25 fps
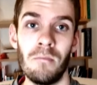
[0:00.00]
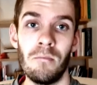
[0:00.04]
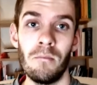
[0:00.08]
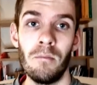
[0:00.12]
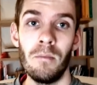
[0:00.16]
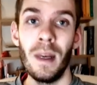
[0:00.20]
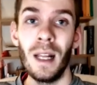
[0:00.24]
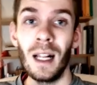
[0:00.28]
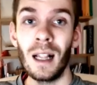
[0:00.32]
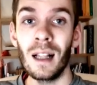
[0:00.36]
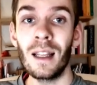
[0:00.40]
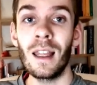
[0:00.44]

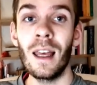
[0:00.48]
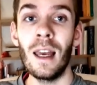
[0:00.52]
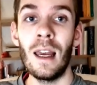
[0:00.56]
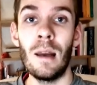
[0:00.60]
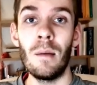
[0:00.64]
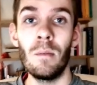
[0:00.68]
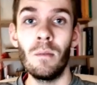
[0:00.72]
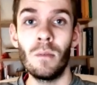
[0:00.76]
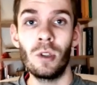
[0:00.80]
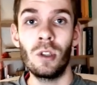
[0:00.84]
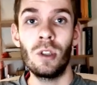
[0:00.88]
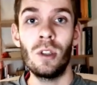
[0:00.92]
middle
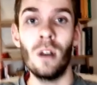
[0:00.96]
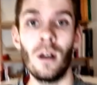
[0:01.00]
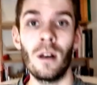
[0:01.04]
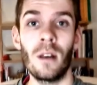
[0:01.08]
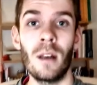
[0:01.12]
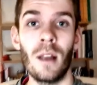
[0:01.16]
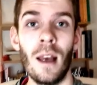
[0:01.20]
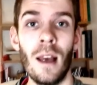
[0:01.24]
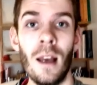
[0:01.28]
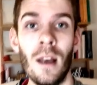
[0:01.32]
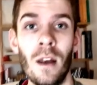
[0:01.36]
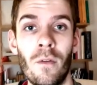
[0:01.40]
game shot
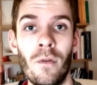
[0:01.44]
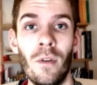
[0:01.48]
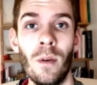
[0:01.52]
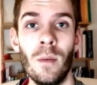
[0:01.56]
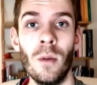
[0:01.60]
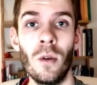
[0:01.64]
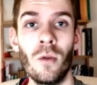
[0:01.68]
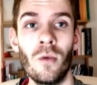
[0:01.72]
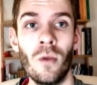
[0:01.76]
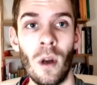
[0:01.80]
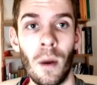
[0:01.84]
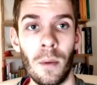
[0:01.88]
and from the
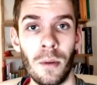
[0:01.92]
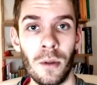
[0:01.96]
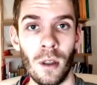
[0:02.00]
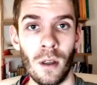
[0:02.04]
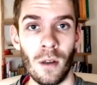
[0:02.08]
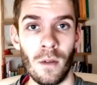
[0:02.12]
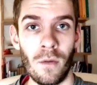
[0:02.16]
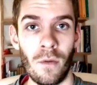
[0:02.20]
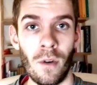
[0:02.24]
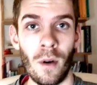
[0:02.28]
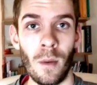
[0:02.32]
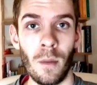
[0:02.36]
drop
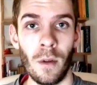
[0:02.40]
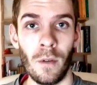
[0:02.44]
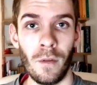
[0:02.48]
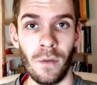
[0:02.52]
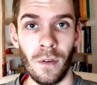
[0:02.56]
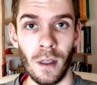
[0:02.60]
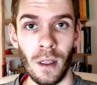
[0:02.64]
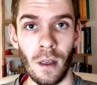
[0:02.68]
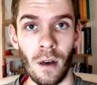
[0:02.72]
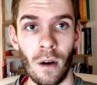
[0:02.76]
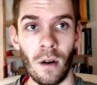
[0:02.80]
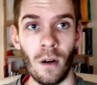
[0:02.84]
shot from the
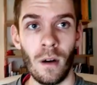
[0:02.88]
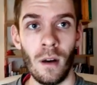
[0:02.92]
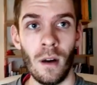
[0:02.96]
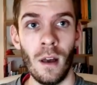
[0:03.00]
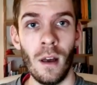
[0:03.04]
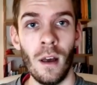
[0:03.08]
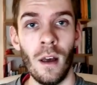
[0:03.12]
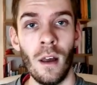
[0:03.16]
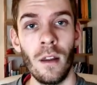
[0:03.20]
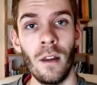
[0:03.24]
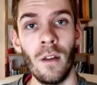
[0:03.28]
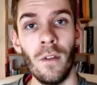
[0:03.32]
feeder.
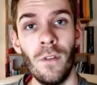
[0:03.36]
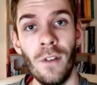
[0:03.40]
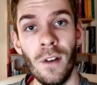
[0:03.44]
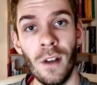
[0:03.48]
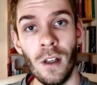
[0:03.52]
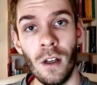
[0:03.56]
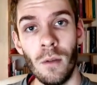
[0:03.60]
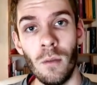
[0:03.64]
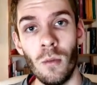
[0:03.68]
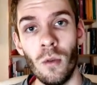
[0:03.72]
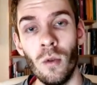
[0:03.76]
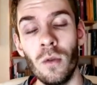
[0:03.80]
The
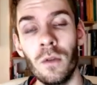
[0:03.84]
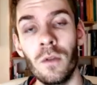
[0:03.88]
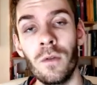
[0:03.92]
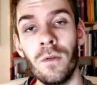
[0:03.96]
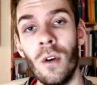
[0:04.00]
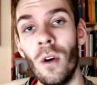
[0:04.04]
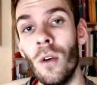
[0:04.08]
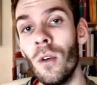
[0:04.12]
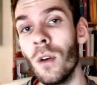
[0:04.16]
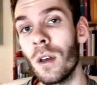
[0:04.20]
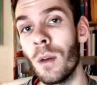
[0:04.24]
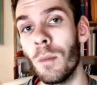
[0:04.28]
feeder moves
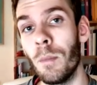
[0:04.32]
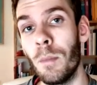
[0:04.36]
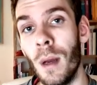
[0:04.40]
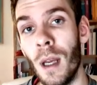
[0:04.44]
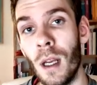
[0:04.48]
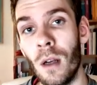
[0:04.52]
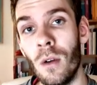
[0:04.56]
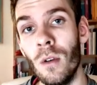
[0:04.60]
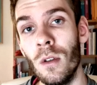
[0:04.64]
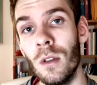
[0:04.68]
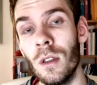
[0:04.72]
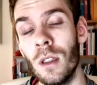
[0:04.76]
forward and
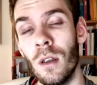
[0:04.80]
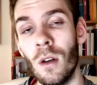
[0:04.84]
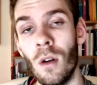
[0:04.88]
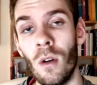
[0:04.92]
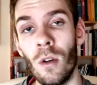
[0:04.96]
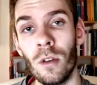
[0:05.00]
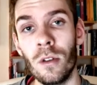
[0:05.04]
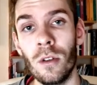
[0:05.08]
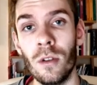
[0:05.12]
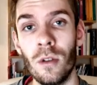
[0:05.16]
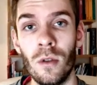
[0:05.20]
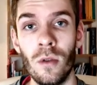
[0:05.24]
backwards and
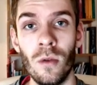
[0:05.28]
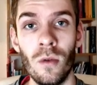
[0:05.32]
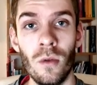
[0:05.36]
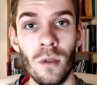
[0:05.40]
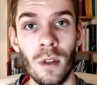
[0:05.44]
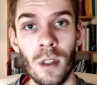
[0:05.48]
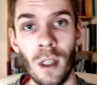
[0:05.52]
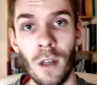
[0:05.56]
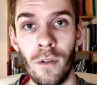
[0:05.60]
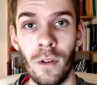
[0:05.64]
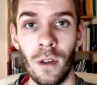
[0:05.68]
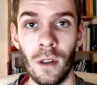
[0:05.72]
also do
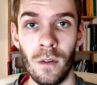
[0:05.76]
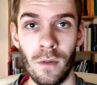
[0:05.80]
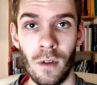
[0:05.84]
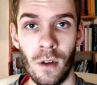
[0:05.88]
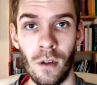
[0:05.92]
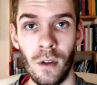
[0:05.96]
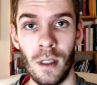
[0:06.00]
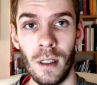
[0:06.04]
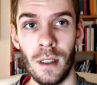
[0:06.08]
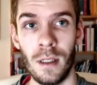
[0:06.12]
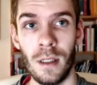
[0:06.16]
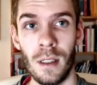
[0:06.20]
different
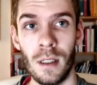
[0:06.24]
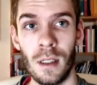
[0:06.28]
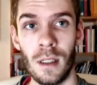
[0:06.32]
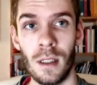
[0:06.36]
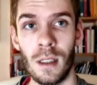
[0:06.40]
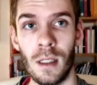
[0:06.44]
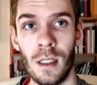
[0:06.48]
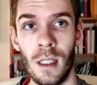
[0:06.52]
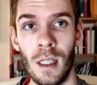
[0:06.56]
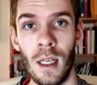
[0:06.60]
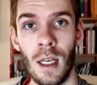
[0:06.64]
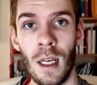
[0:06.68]

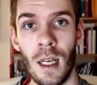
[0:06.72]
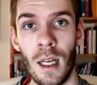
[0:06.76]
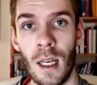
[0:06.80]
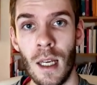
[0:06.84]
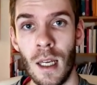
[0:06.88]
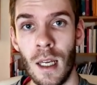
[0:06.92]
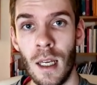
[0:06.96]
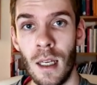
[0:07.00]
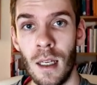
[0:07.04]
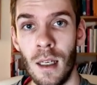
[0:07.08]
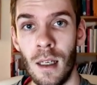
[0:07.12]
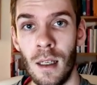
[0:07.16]
variations.
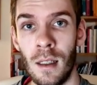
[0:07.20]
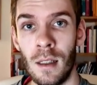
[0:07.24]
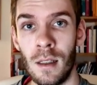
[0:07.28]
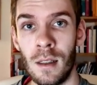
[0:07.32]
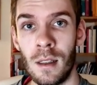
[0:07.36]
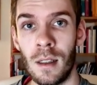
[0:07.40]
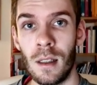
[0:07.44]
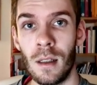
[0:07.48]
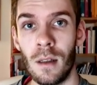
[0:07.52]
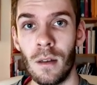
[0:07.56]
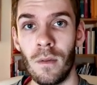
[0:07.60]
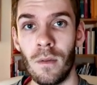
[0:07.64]

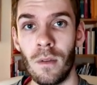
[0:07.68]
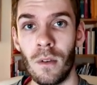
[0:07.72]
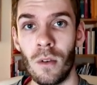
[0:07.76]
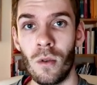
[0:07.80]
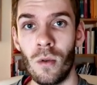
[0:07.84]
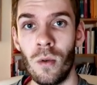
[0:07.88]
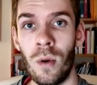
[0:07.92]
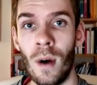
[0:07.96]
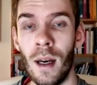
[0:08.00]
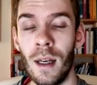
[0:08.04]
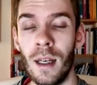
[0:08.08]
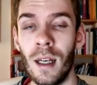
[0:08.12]
It's a
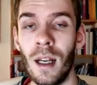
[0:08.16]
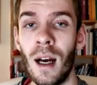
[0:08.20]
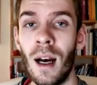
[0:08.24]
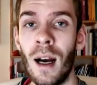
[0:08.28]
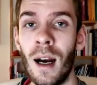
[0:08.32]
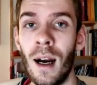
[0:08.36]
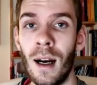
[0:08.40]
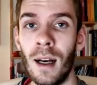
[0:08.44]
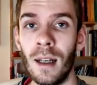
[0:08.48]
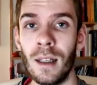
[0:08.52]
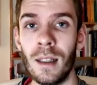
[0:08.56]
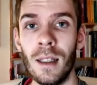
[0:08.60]
quite
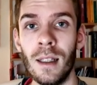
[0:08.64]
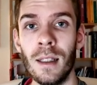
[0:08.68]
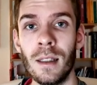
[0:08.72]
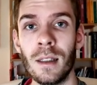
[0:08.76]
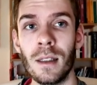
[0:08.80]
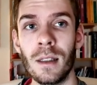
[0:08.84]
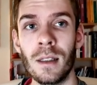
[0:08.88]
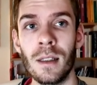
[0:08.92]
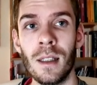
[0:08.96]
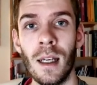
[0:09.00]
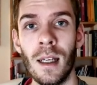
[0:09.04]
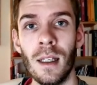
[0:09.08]
hard
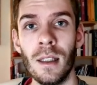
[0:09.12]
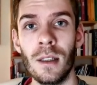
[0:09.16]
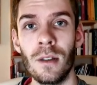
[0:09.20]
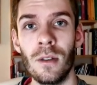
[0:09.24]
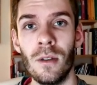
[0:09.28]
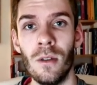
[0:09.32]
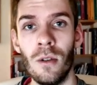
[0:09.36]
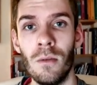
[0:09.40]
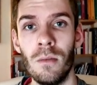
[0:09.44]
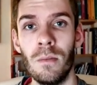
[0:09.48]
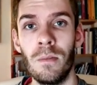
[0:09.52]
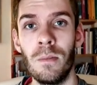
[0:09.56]
exercise
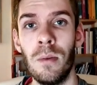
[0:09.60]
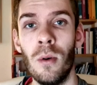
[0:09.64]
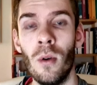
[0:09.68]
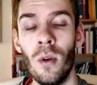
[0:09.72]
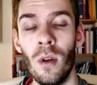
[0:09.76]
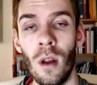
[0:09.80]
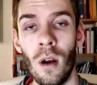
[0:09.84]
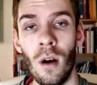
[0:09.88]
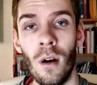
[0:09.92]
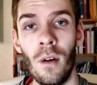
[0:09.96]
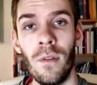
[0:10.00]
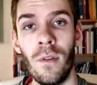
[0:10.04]
to pull
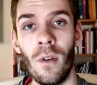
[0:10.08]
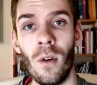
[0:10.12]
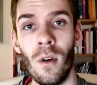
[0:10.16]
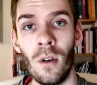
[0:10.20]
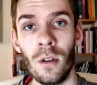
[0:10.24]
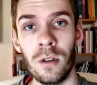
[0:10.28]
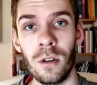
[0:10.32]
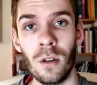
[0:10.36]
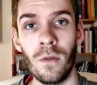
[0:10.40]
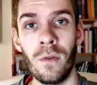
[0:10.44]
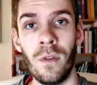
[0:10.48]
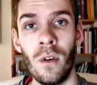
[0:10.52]
off
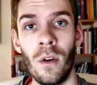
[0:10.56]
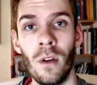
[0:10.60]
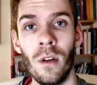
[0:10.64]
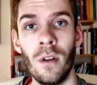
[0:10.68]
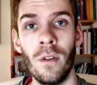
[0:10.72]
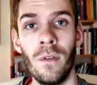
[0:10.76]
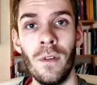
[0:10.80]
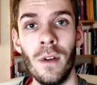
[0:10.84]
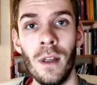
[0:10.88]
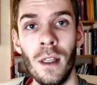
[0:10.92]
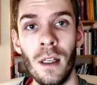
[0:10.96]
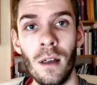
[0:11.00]
also for the
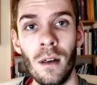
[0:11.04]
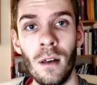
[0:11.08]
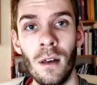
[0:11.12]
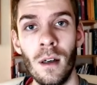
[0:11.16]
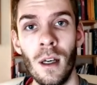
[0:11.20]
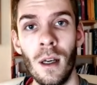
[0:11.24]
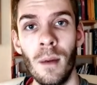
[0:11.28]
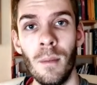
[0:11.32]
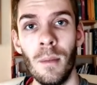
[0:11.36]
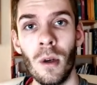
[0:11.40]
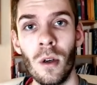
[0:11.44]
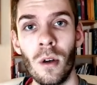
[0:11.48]
feeder,
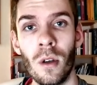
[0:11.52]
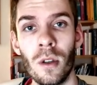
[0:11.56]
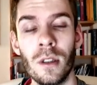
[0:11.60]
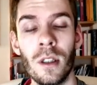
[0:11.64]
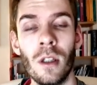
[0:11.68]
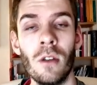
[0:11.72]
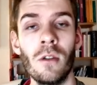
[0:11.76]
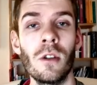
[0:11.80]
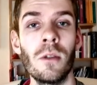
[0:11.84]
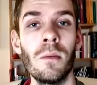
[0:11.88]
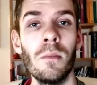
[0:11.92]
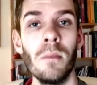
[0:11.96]
because
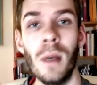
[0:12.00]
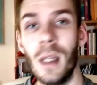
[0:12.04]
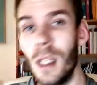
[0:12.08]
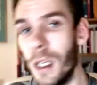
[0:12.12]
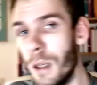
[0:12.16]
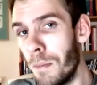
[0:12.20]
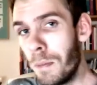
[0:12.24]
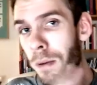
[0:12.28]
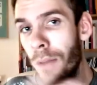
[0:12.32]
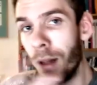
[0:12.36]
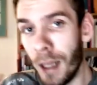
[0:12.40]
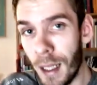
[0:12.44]
there's many
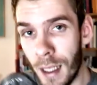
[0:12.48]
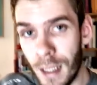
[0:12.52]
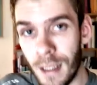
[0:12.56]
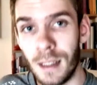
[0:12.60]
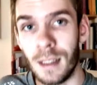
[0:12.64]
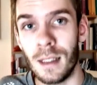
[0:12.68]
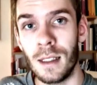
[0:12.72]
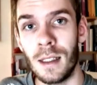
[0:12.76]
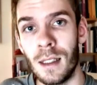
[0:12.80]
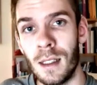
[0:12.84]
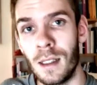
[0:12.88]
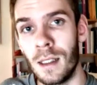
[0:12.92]

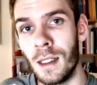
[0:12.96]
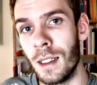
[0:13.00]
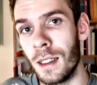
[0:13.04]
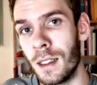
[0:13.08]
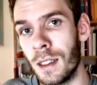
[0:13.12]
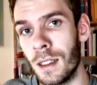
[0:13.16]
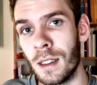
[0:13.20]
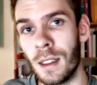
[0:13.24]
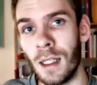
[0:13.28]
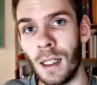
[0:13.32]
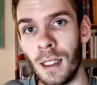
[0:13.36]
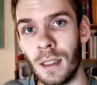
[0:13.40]
places this
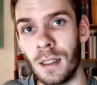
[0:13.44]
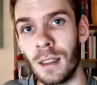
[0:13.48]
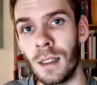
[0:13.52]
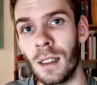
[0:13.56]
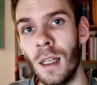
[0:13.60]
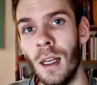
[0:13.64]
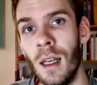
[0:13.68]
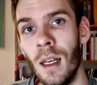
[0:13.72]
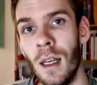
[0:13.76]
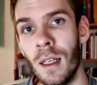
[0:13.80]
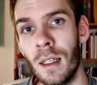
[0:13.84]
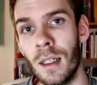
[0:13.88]

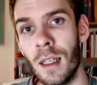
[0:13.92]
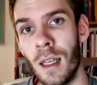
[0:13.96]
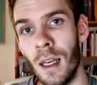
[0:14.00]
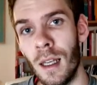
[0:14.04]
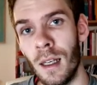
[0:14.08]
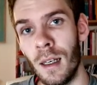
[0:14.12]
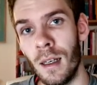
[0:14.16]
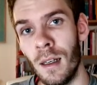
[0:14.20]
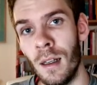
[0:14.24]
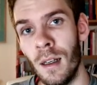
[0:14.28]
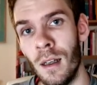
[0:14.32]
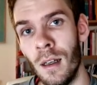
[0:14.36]
exercise
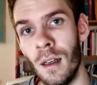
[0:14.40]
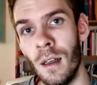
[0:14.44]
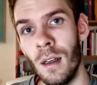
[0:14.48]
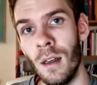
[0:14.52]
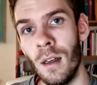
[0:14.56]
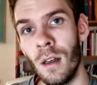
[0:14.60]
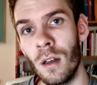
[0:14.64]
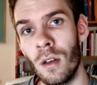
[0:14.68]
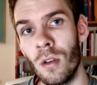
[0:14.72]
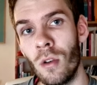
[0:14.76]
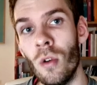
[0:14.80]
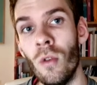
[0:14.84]
can
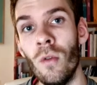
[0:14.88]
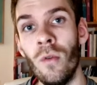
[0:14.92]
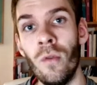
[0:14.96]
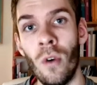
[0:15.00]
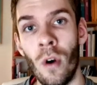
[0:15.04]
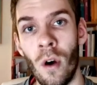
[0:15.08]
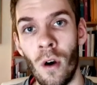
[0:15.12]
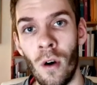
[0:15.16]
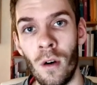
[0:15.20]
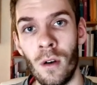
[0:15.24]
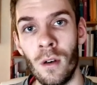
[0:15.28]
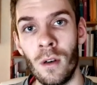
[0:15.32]
go
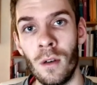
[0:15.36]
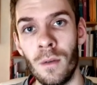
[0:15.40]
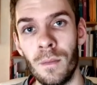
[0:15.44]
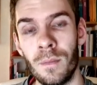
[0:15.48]
wrong.